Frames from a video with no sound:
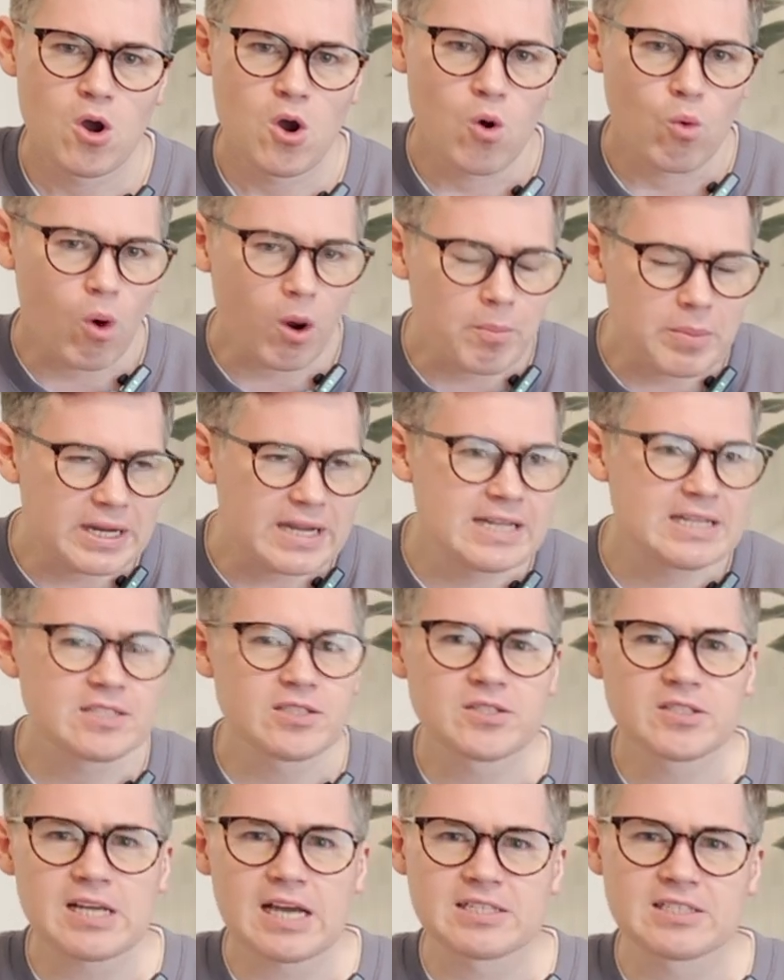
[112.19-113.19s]
What
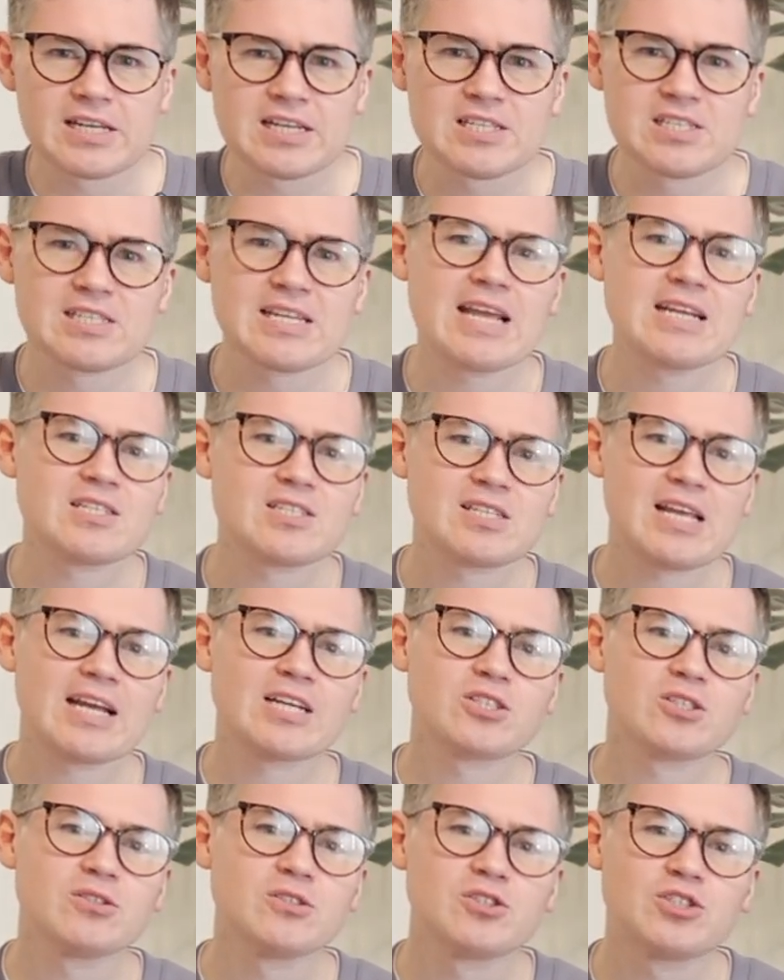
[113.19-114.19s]
begins as a
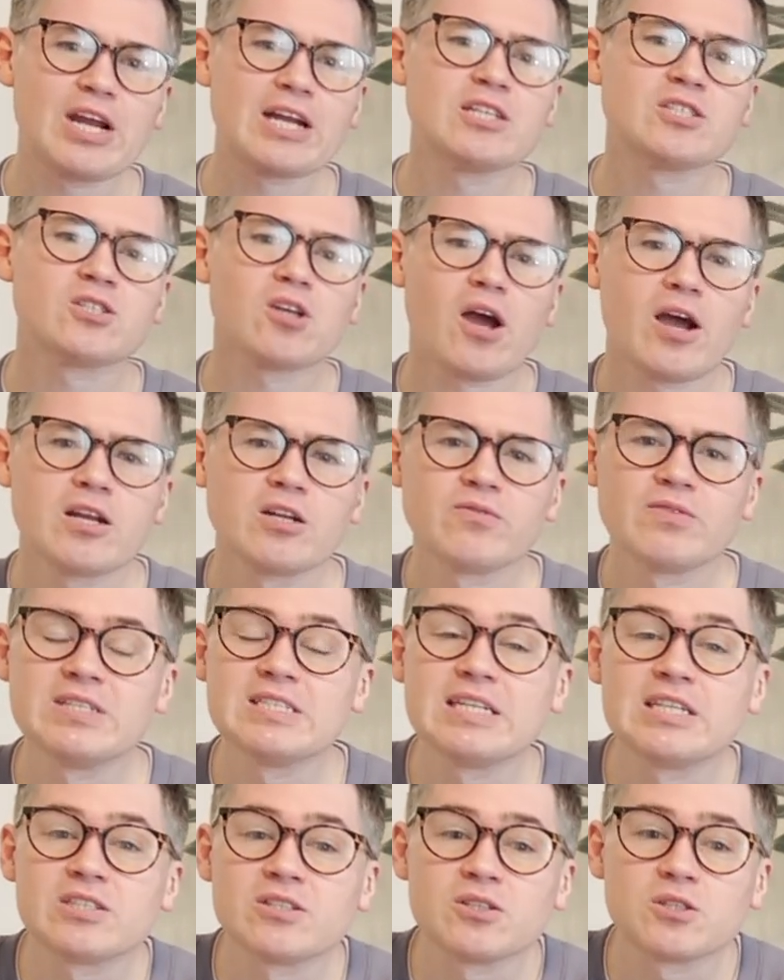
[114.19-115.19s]
state-sanctioned genocide of
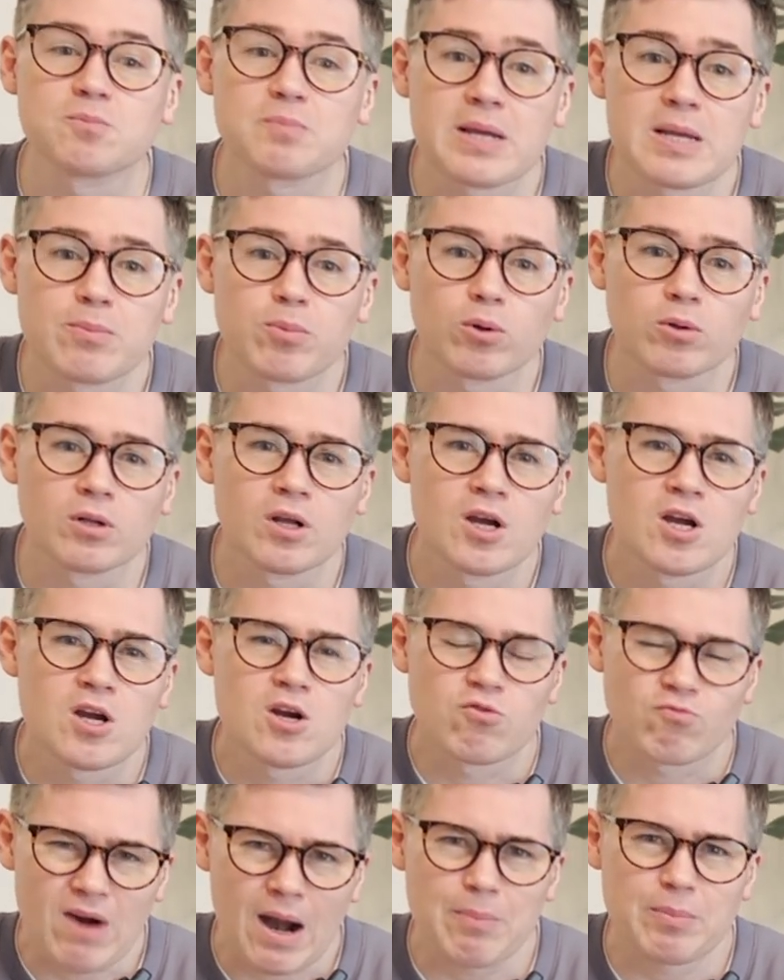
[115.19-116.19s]
indigenous people
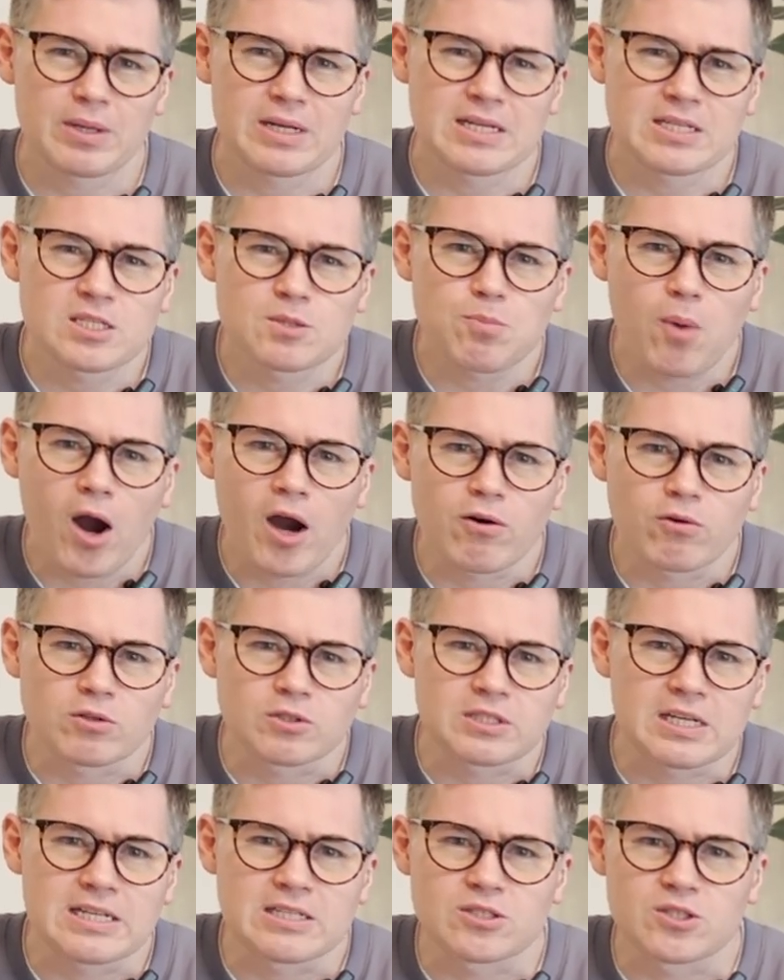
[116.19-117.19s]
rapidly
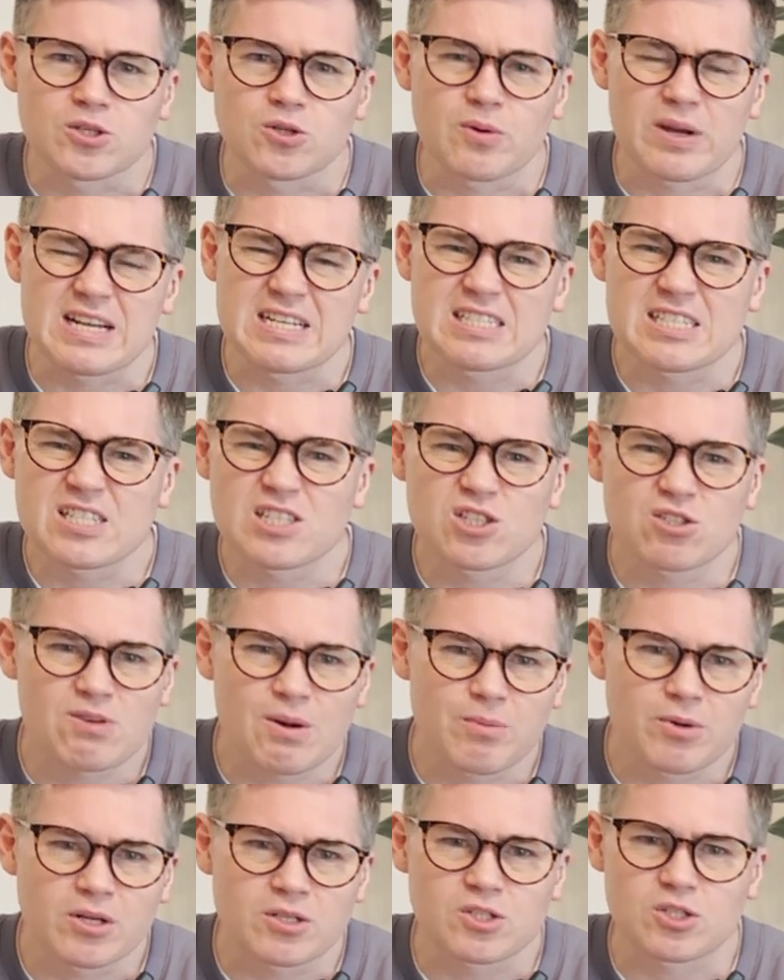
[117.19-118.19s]
spirals into
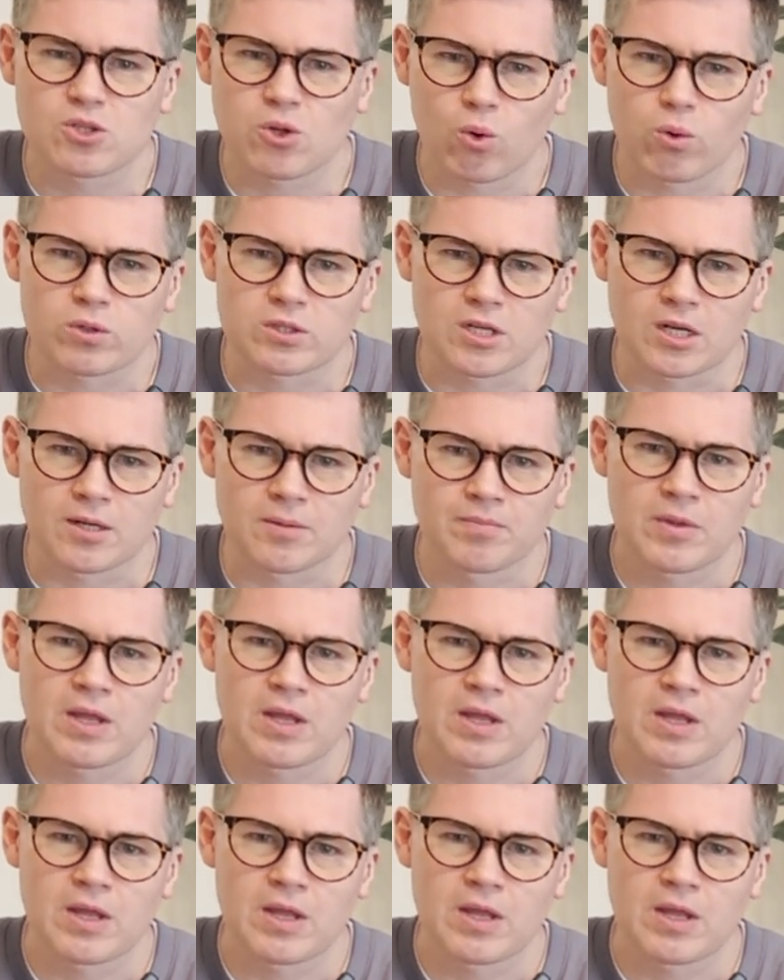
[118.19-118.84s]
indiscriminate slaughter.